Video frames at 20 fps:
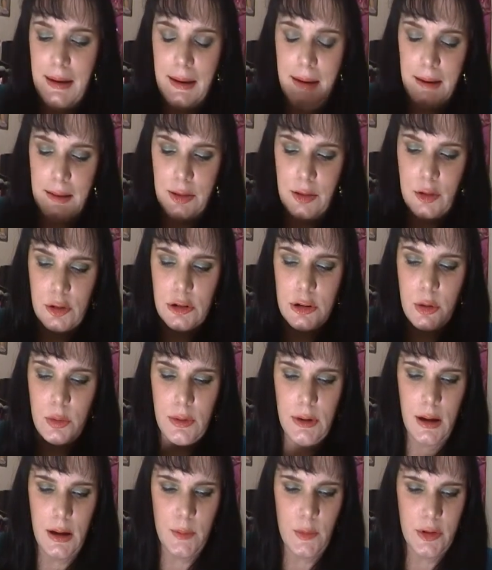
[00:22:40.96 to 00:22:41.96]
And there's no
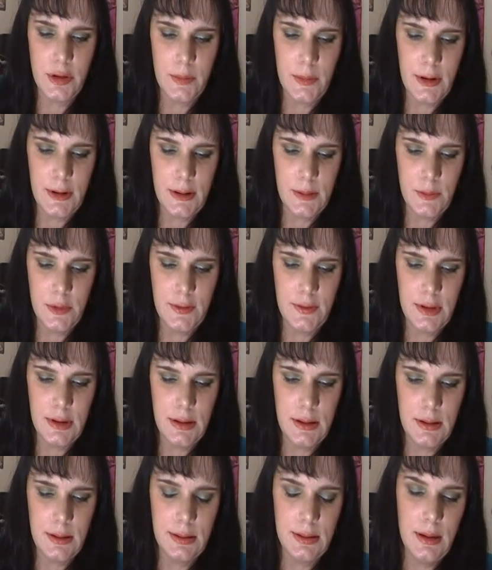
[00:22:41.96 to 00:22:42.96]
name on the bottom of
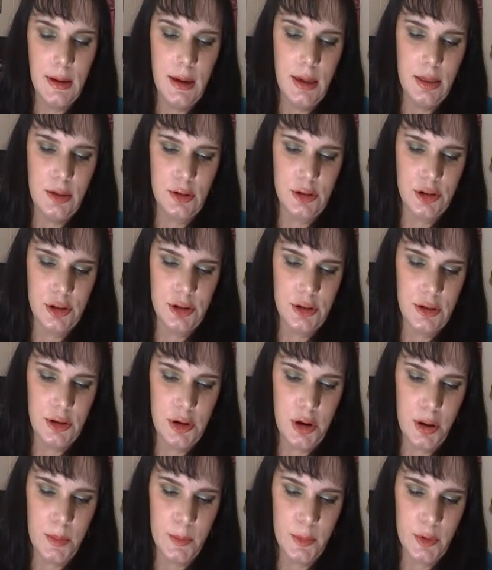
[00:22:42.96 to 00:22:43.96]
these. There's just
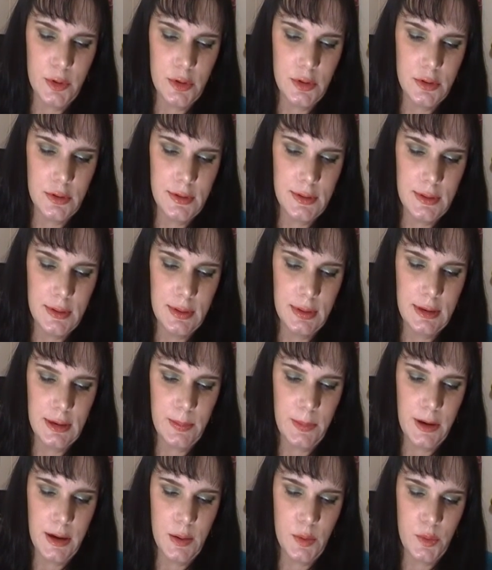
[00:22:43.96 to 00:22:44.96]
numbers.
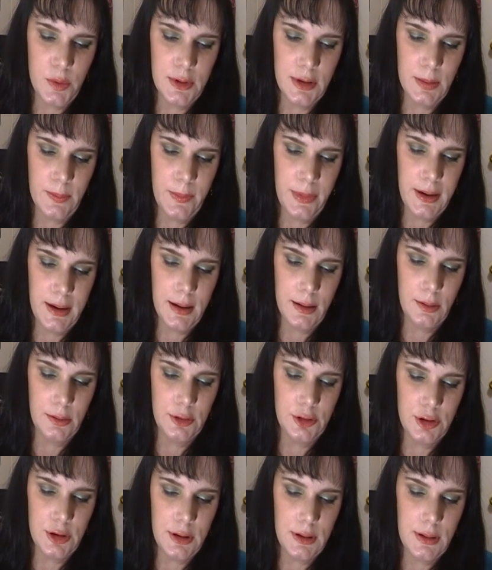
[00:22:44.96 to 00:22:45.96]
This pink one is
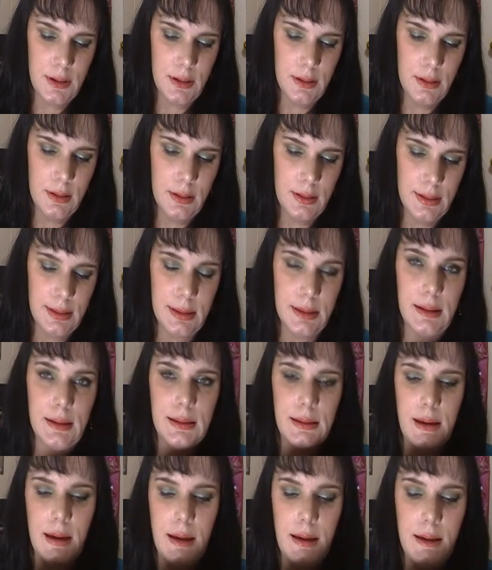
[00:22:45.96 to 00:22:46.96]

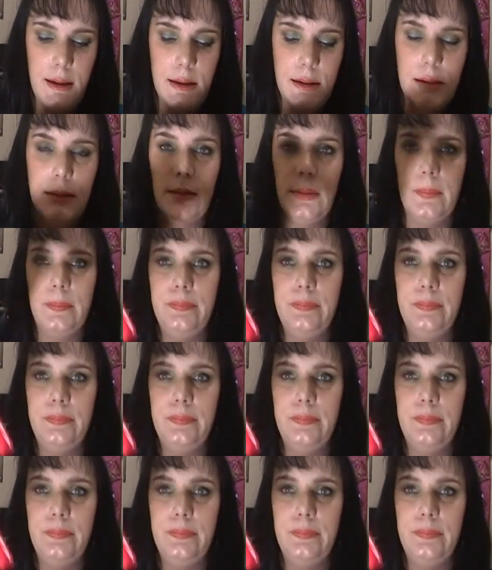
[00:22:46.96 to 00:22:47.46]
BLG68.